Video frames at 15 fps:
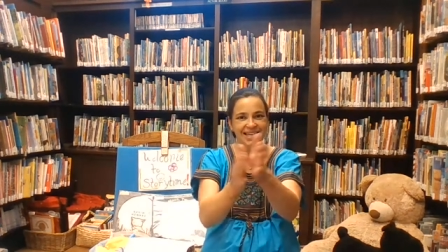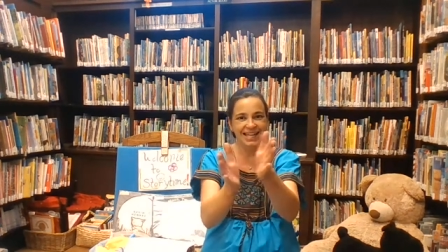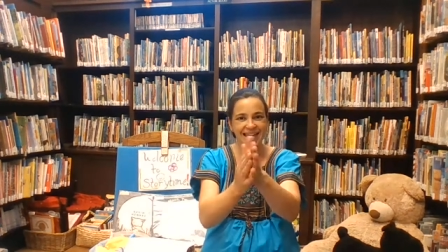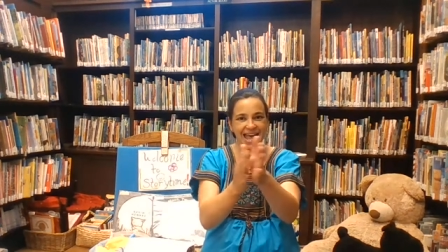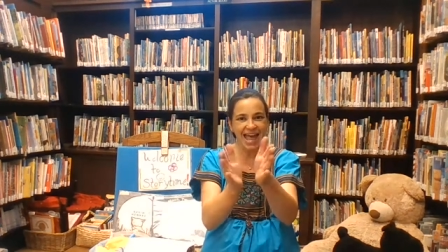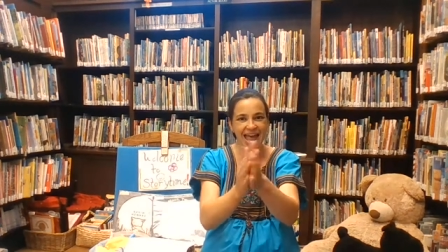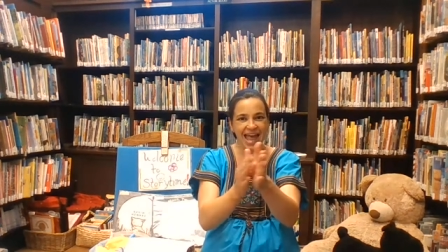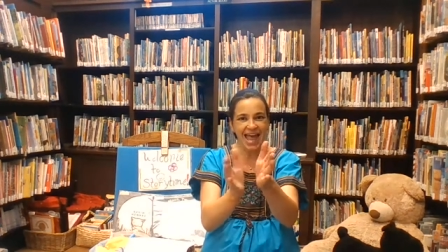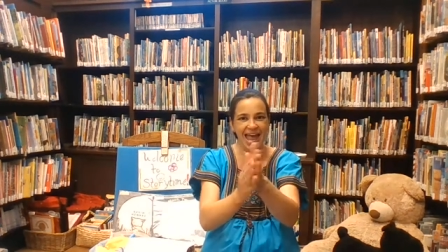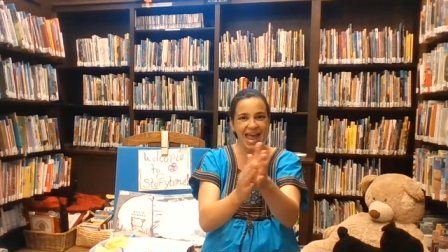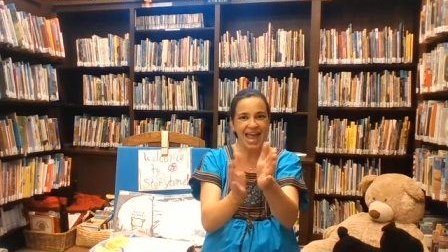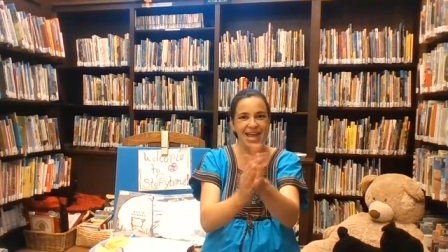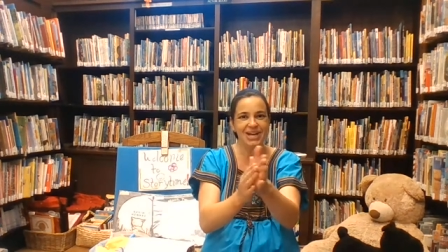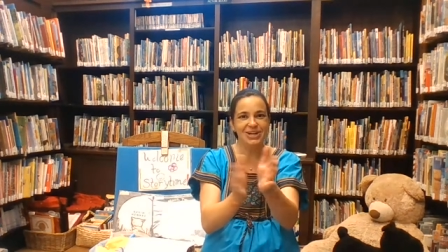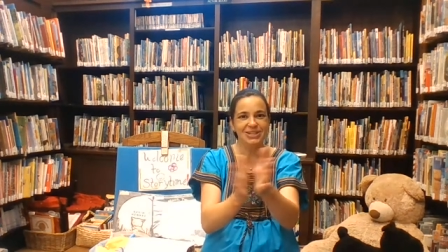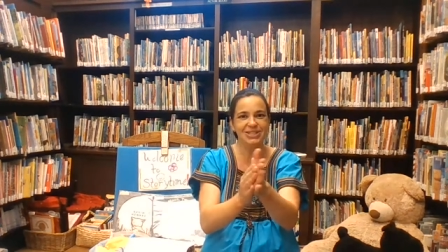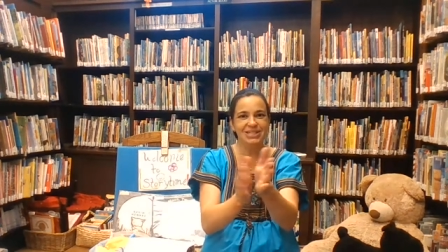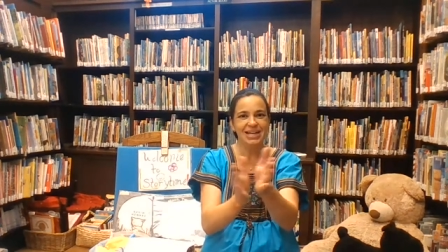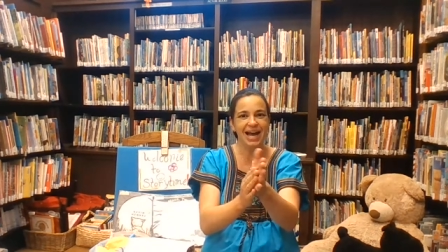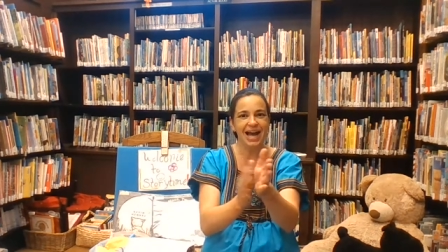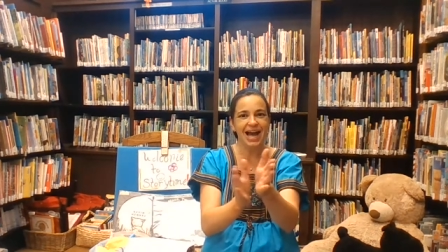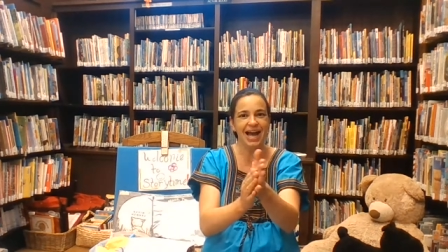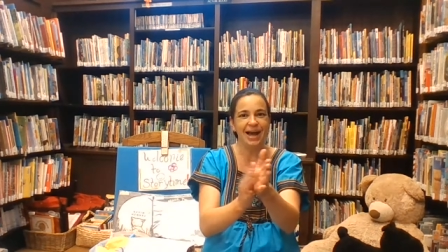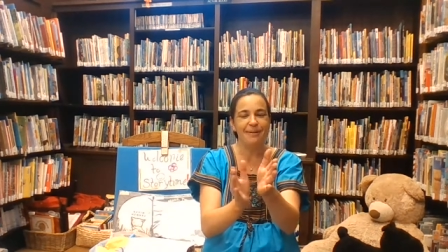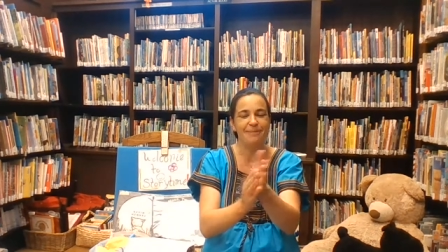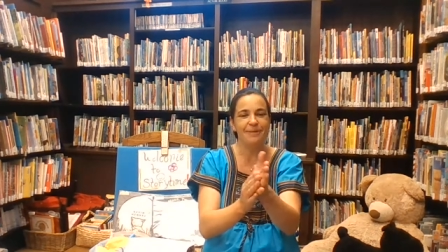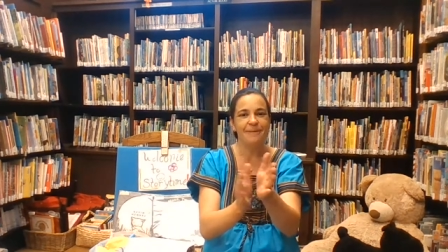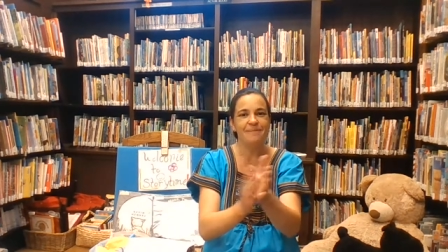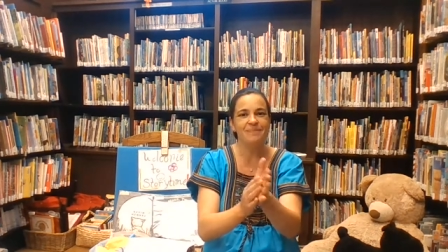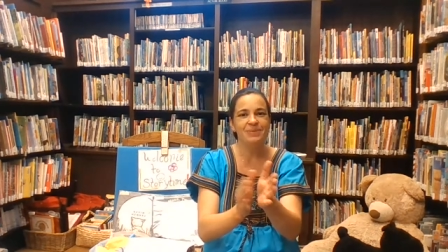Yay! Good job!
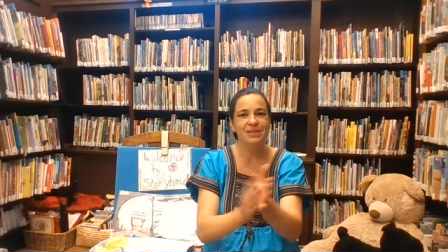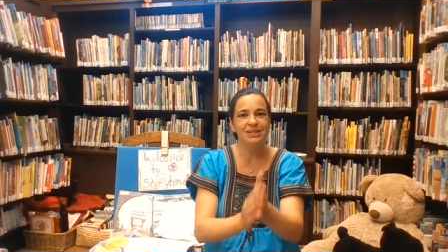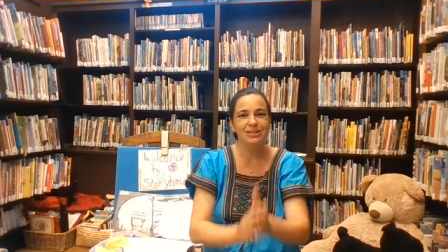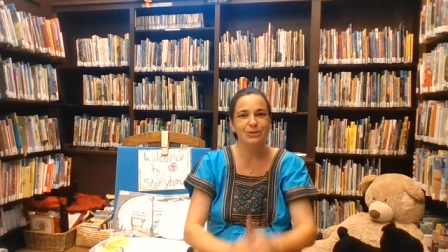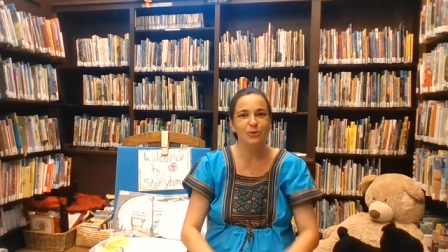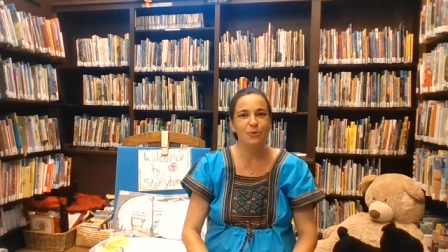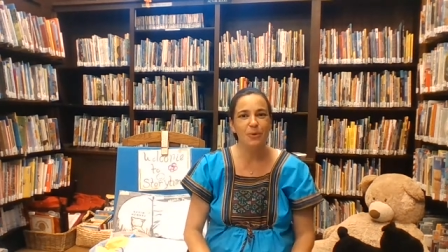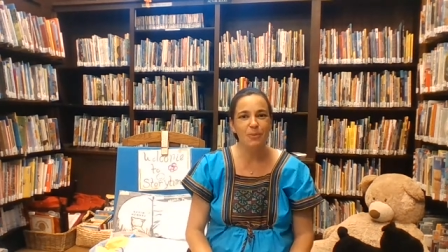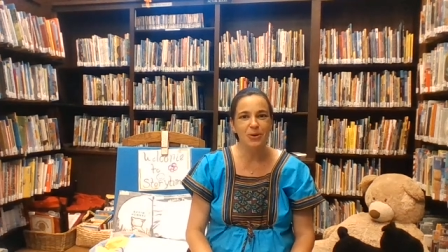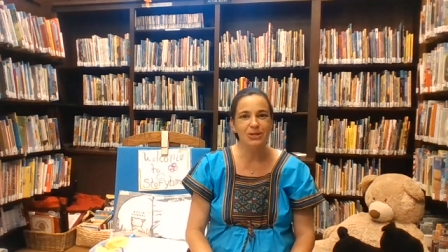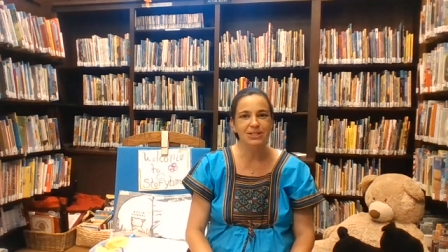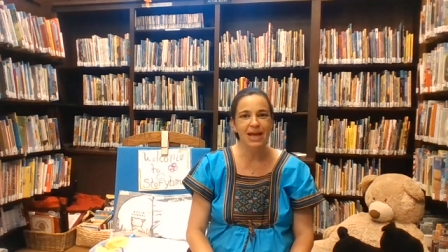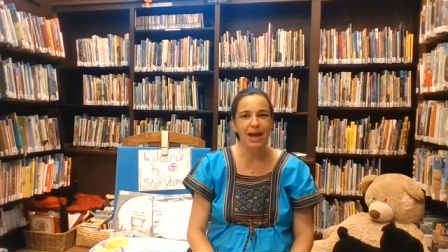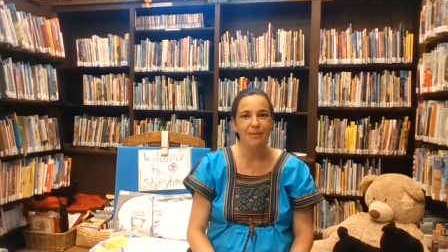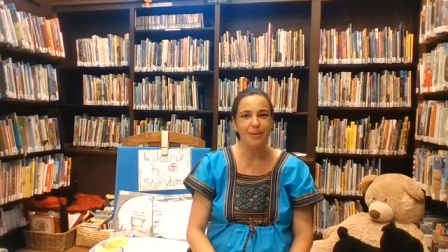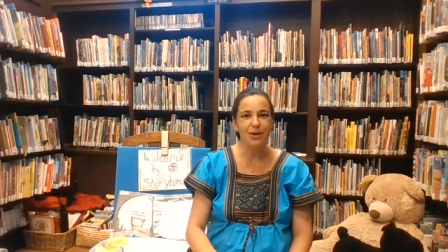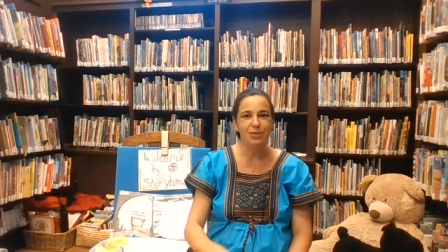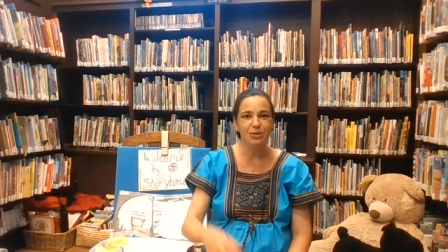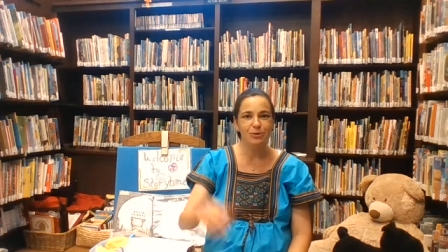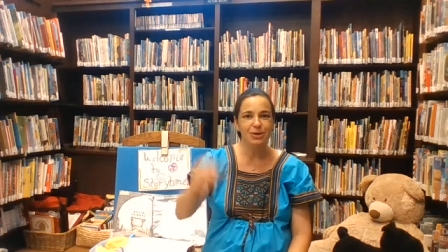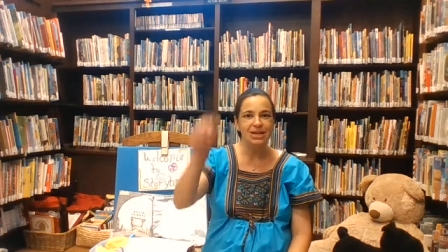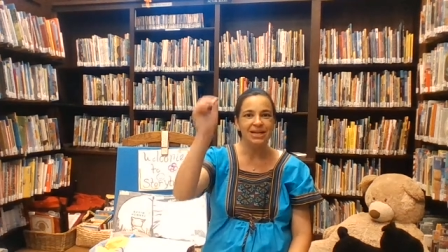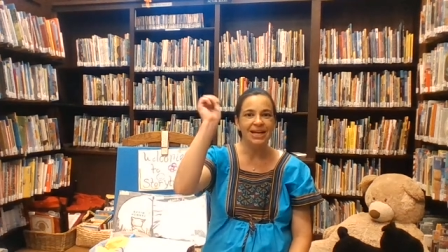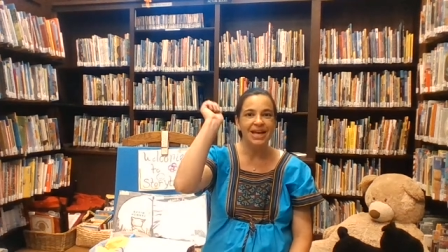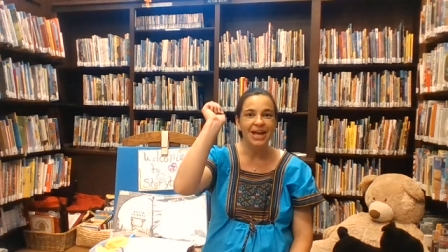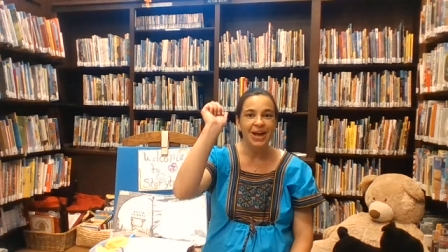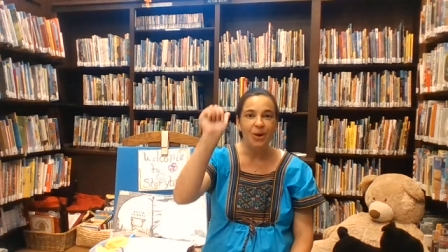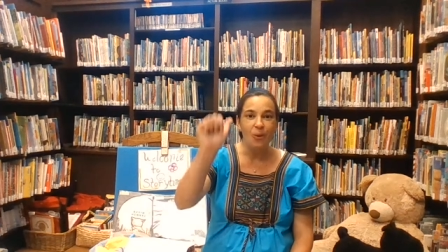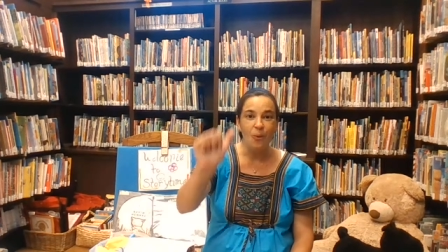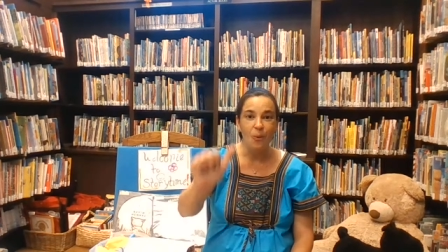Do it one more time on three.
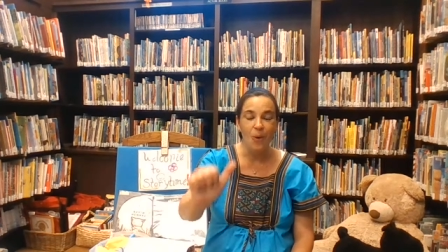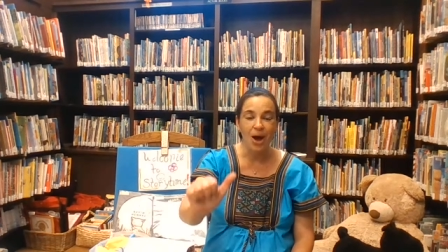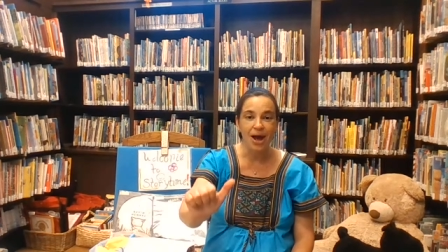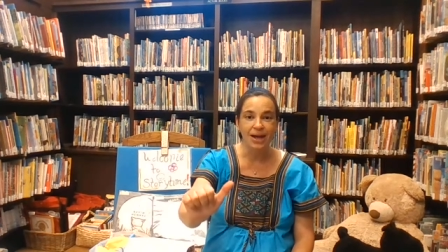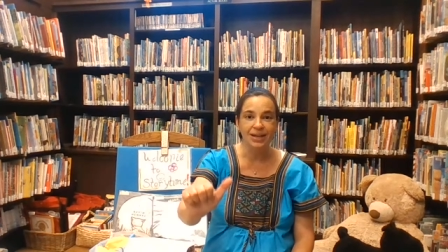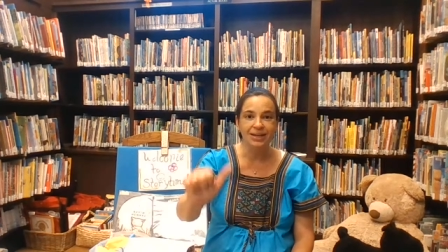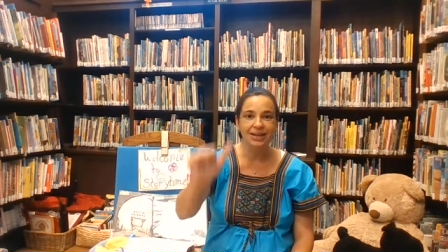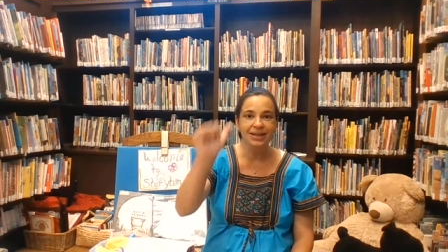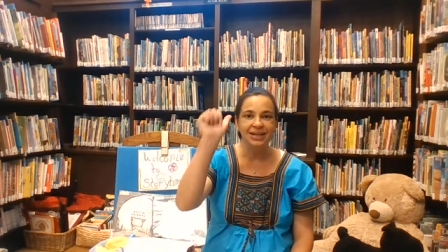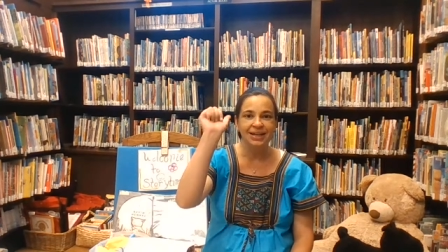One,